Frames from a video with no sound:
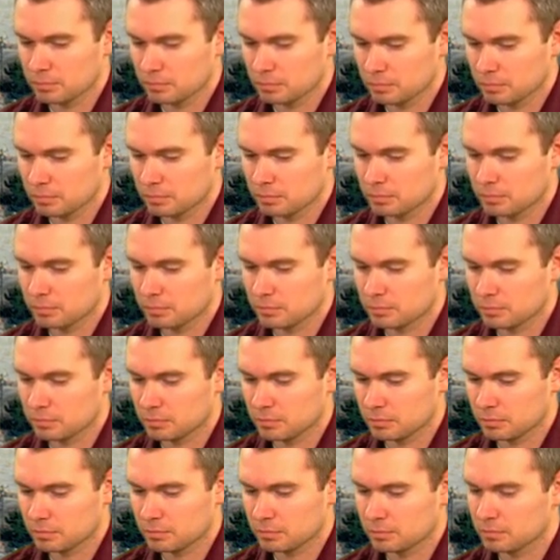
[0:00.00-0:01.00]

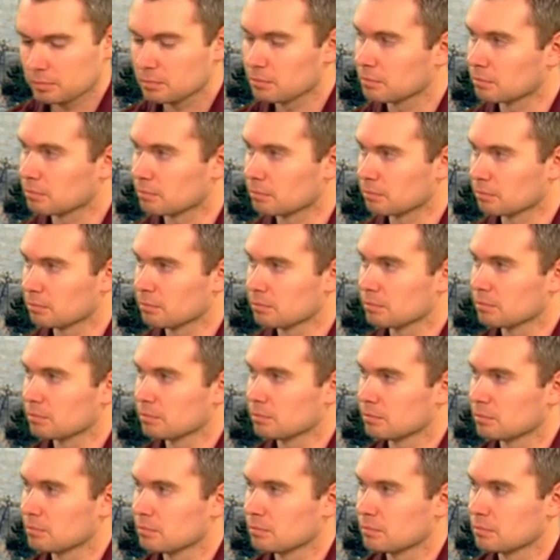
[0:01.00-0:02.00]

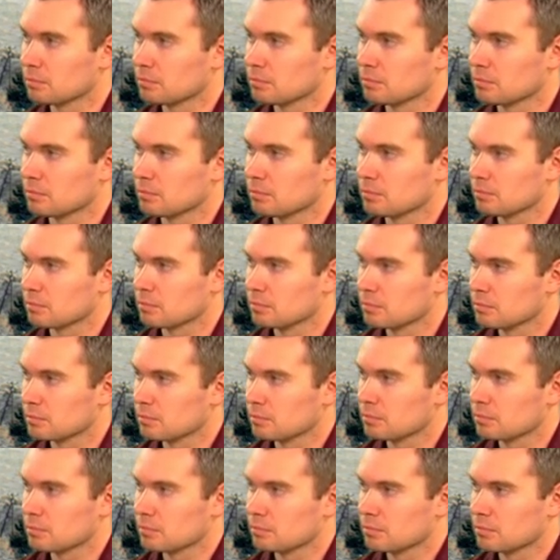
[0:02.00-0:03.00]

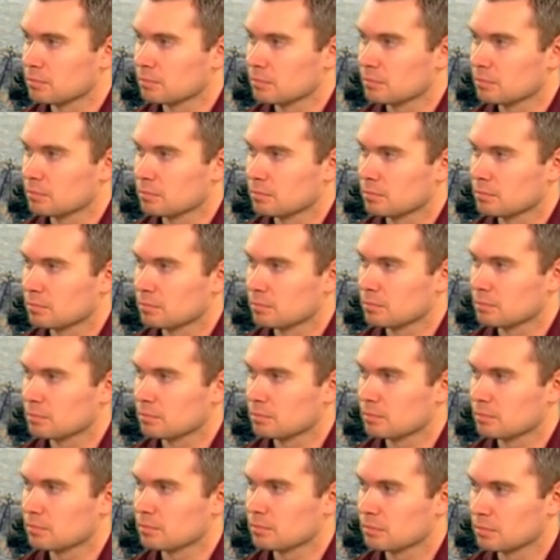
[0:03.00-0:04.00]

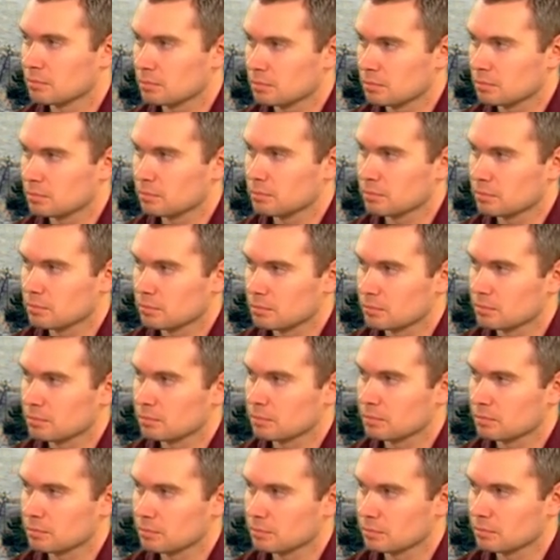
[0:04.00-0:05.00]

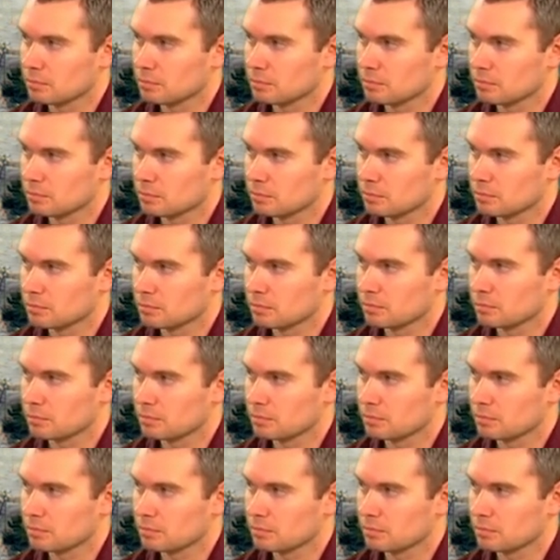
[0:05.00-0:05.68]
(not speaking)